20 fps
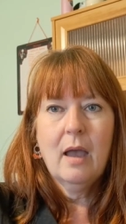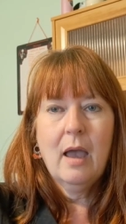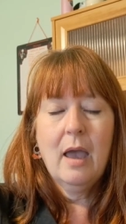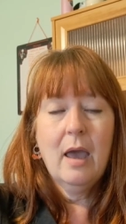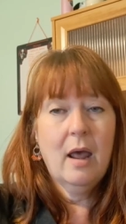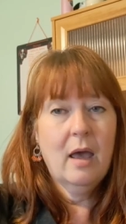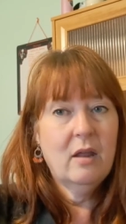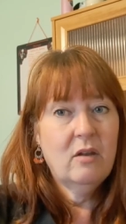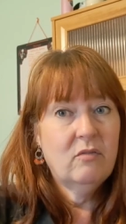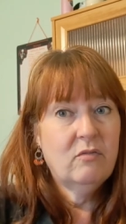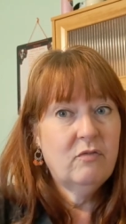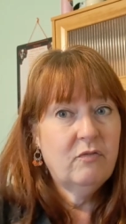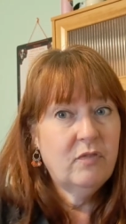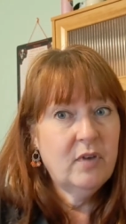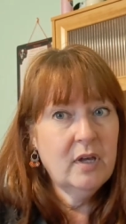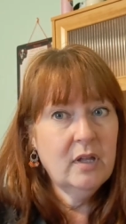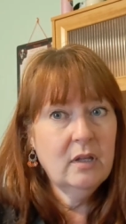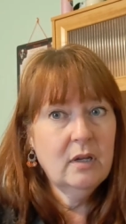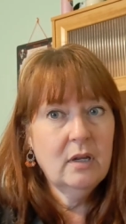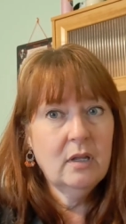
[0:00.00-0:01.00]
and I didn't
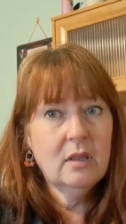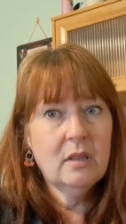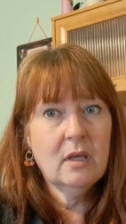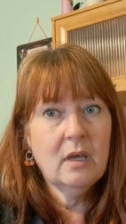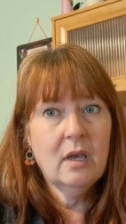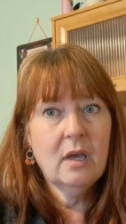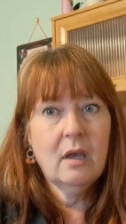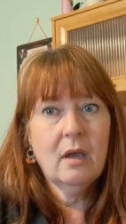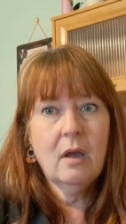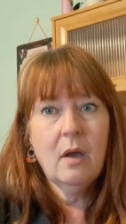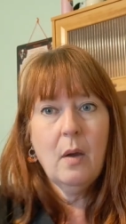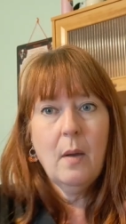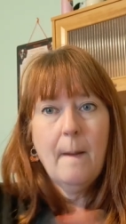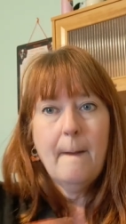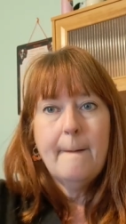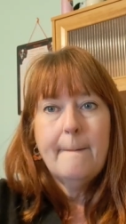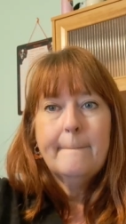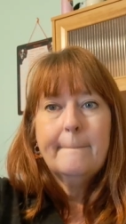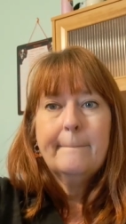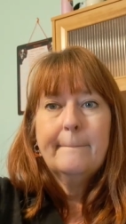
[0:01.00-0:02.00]
feel anything,
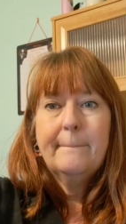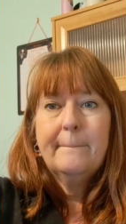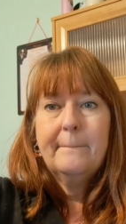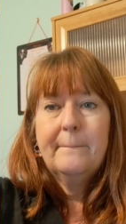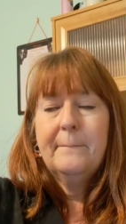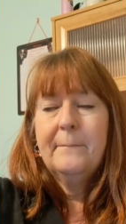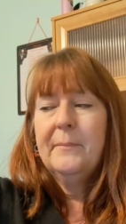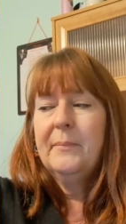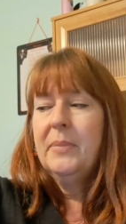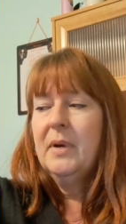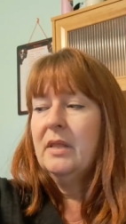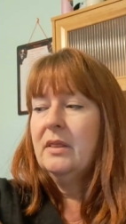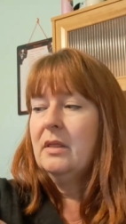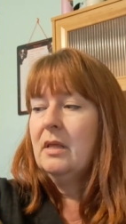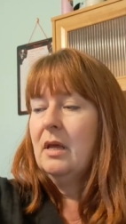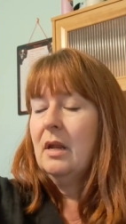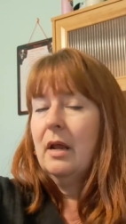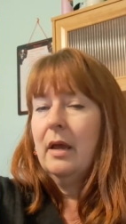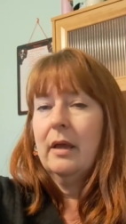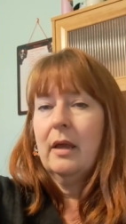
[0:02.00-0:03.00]
but
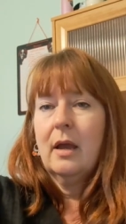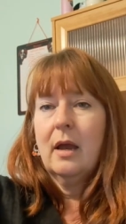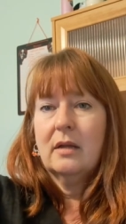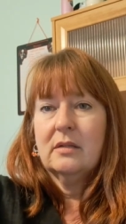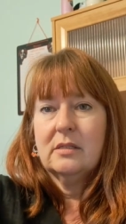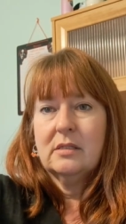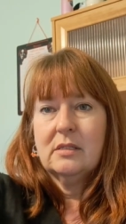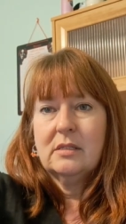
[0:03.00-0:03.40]
then I got